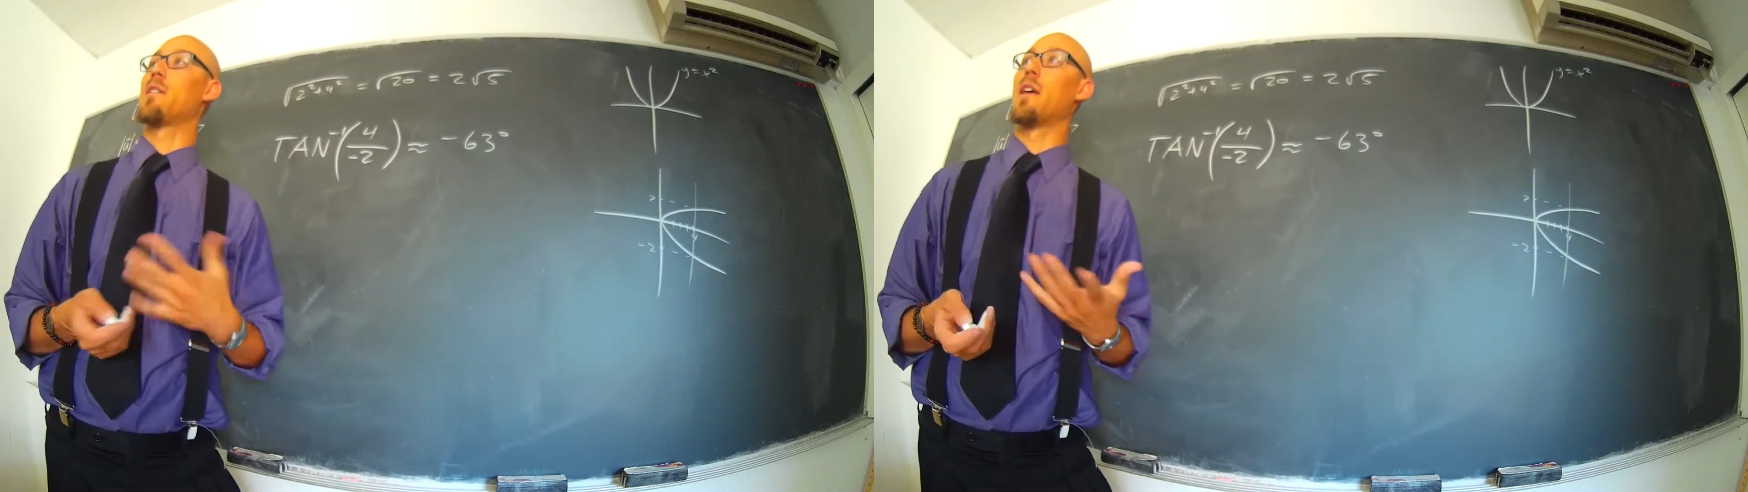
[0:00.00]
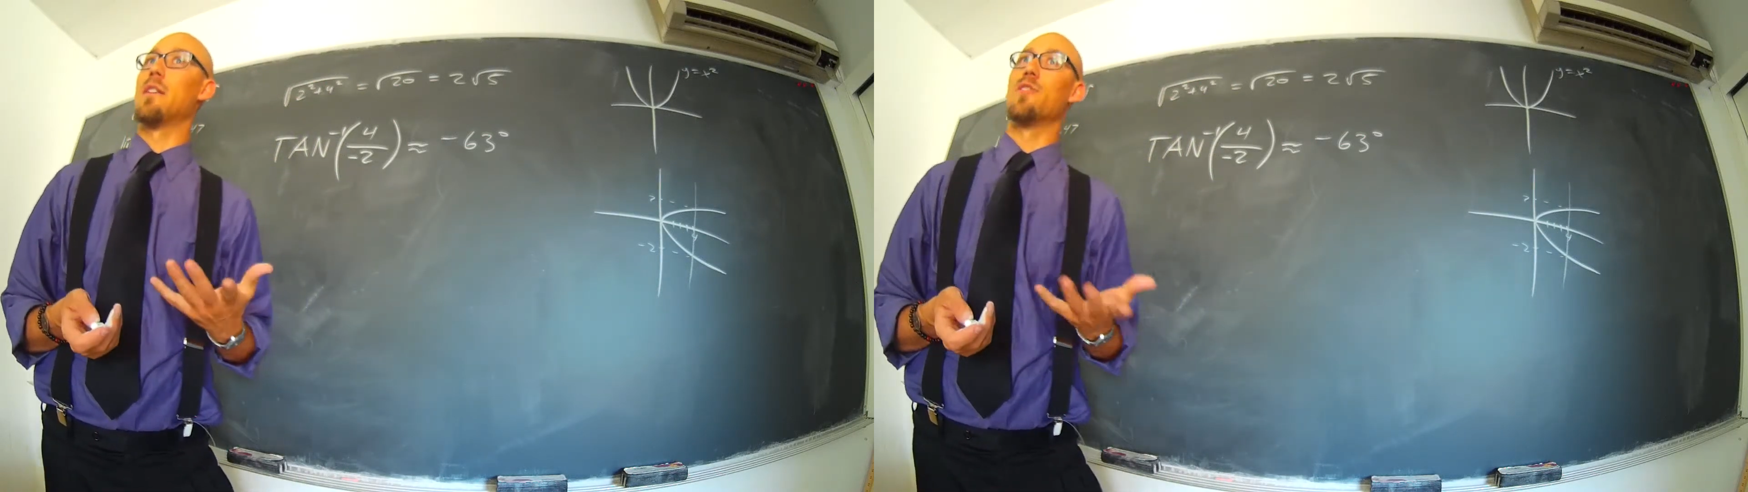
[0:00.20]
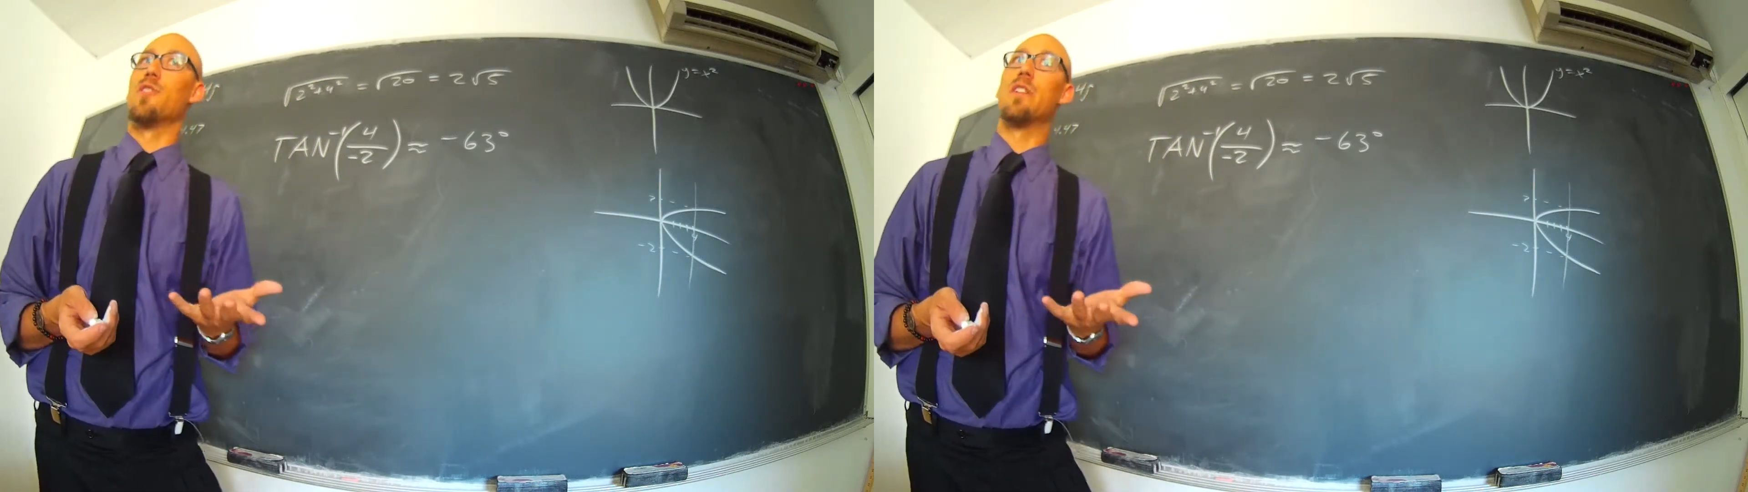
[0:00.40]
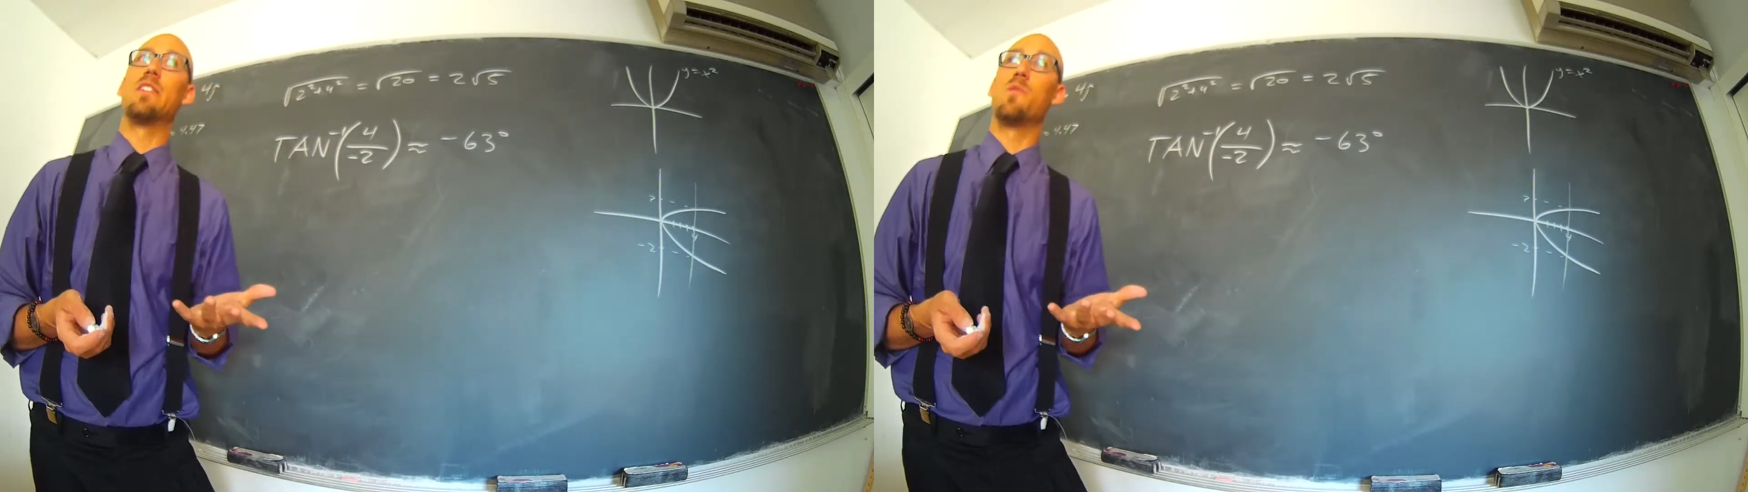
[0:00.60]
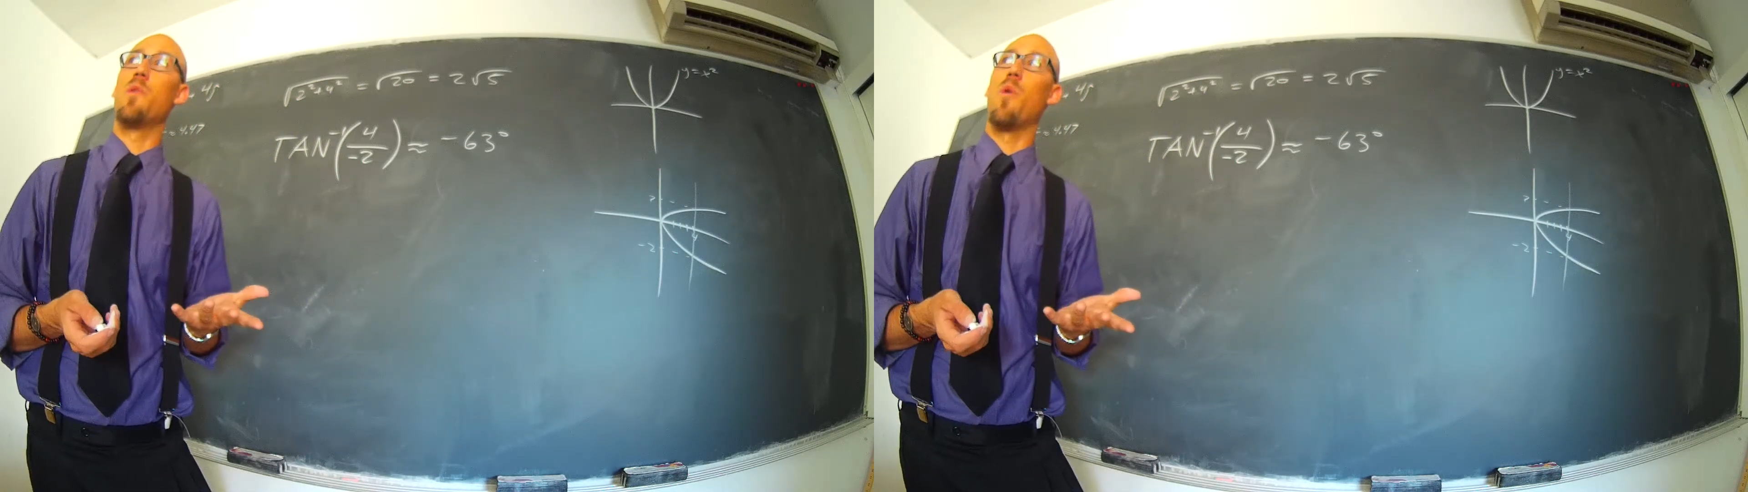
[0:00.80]
There needs
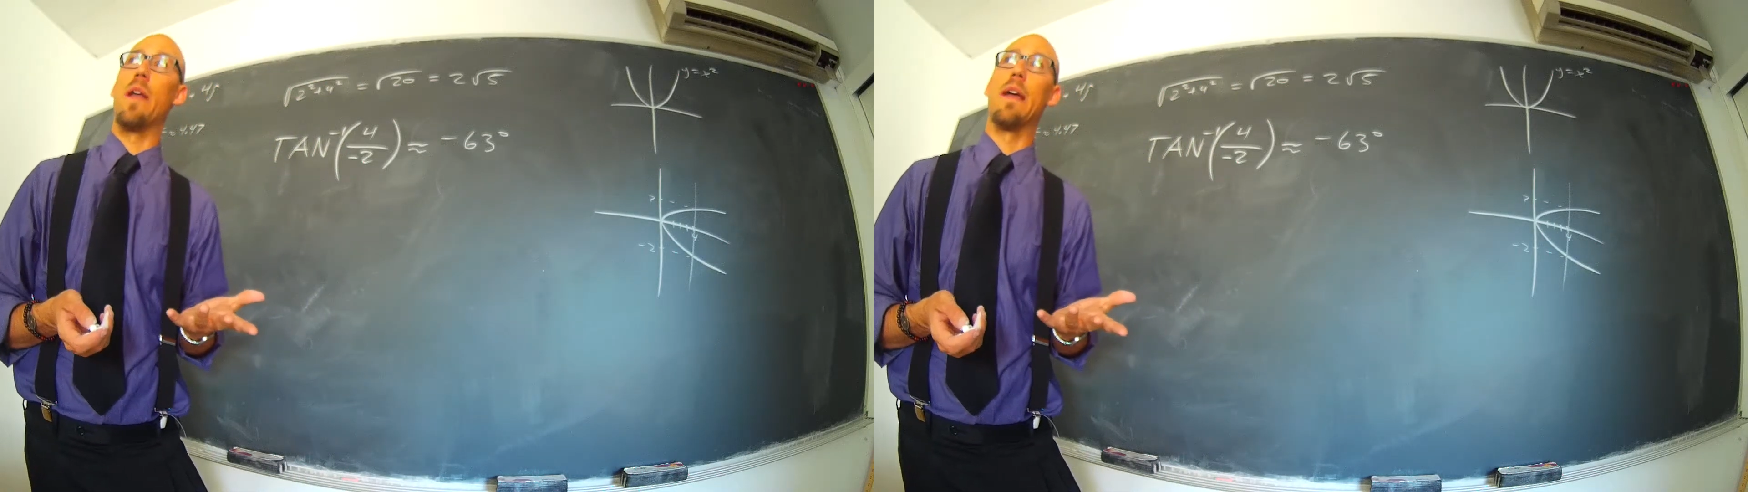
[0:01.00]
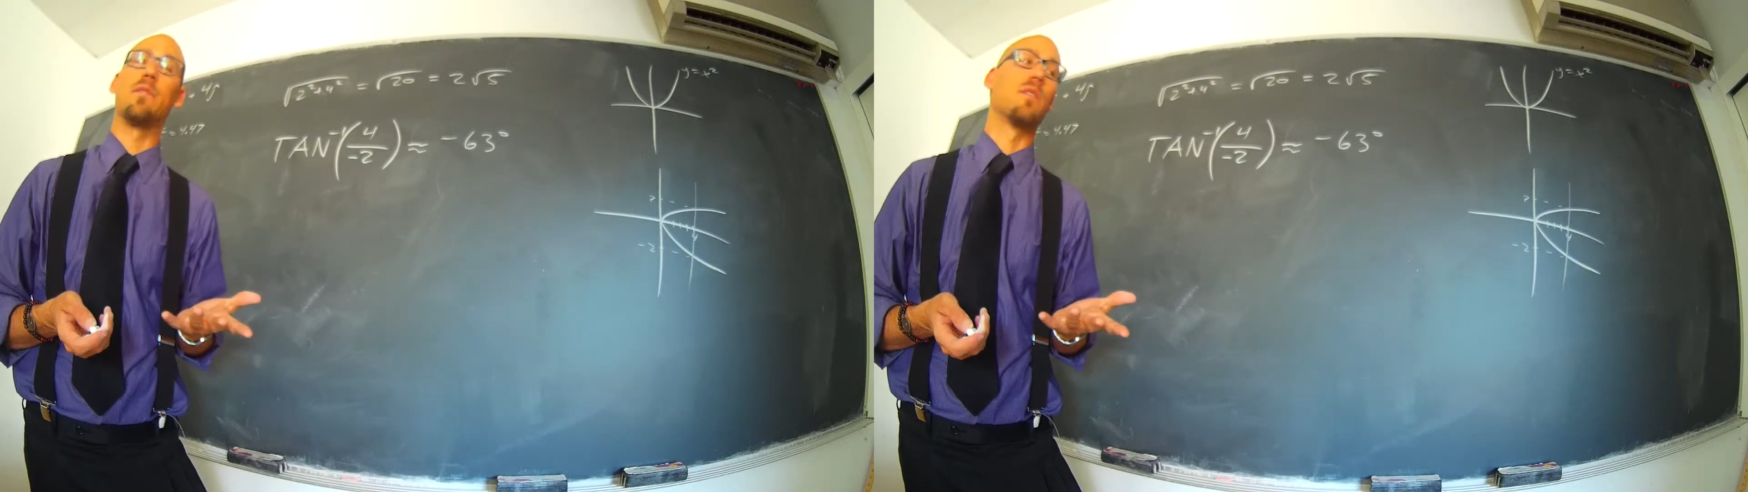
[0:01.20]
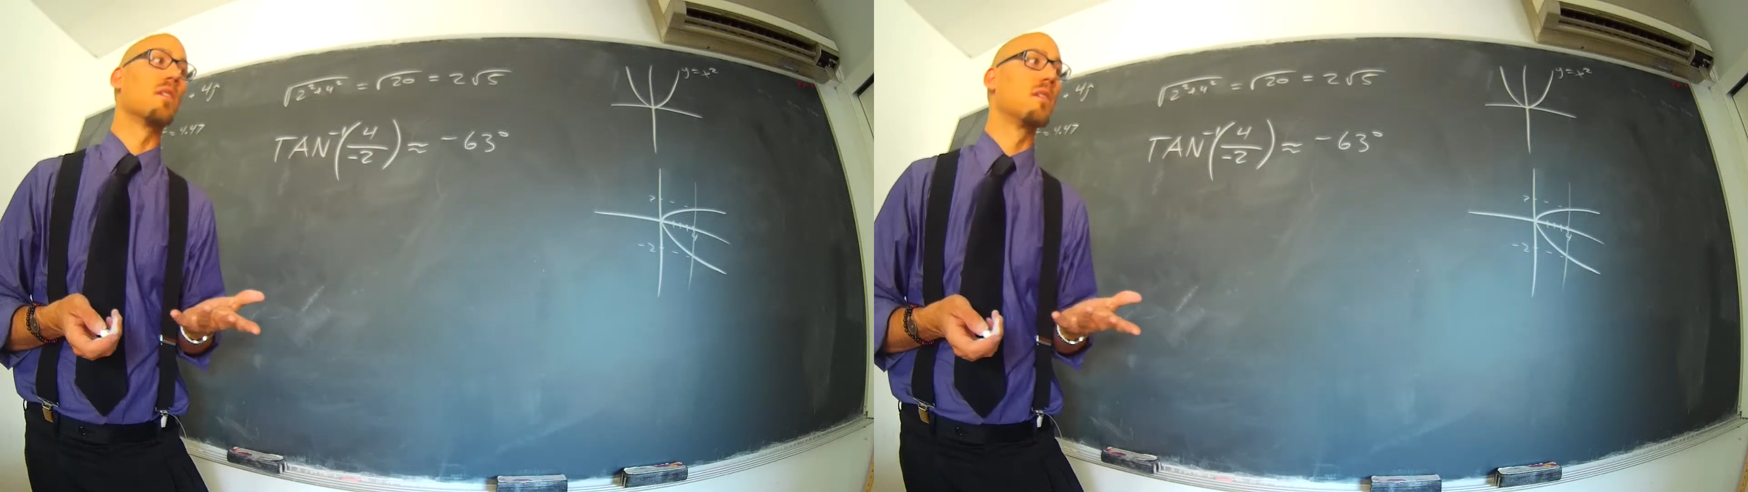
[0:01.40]
to be one answer.